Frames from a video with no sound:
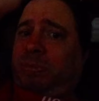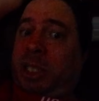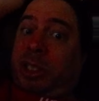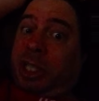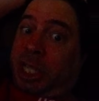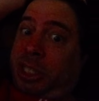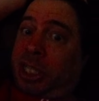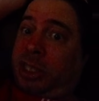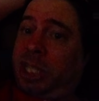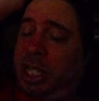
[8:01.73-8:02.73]
to get the
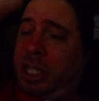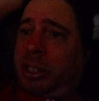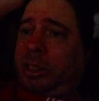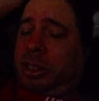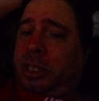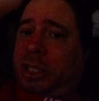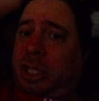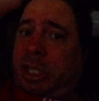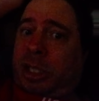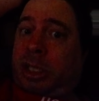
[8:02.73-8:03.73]
Elite,
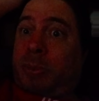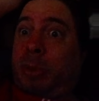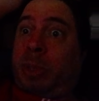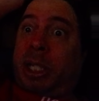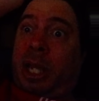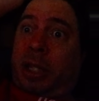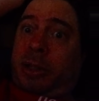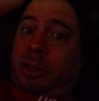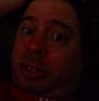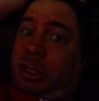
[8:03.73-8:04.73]
and we
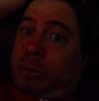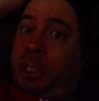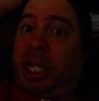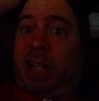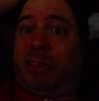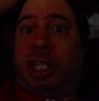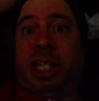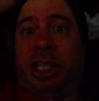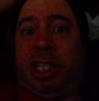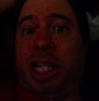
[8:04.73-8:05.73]
could have
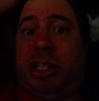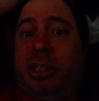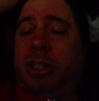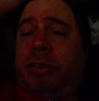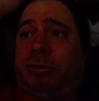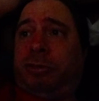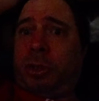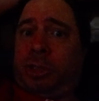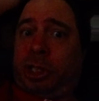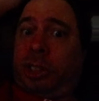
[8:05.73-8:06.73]
the Elite
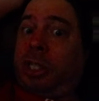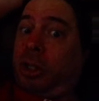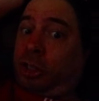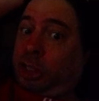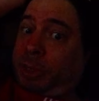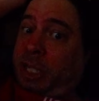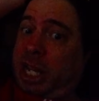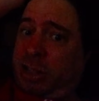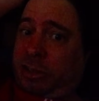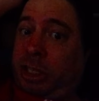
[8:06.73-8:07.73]
versus the Undisputed
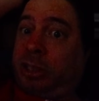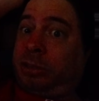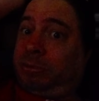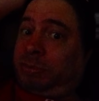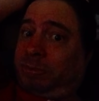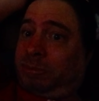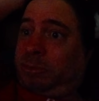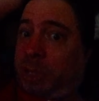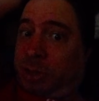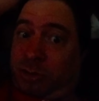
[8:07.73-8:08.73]
Era
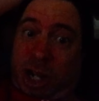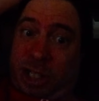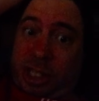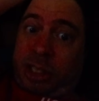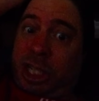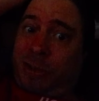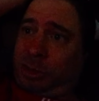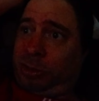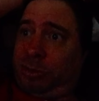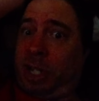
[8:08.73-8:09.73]
when Roddy leaves,
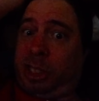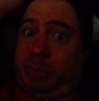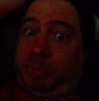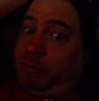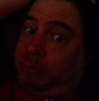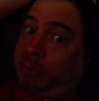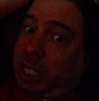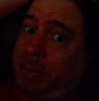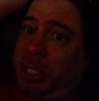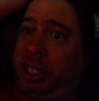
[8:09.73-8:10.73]
because Roddy's
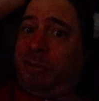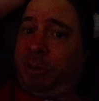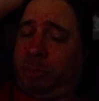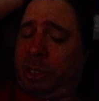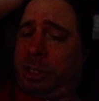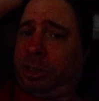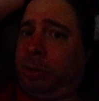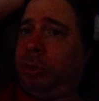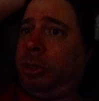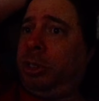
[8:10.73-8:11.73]
maybe leaving pretty soon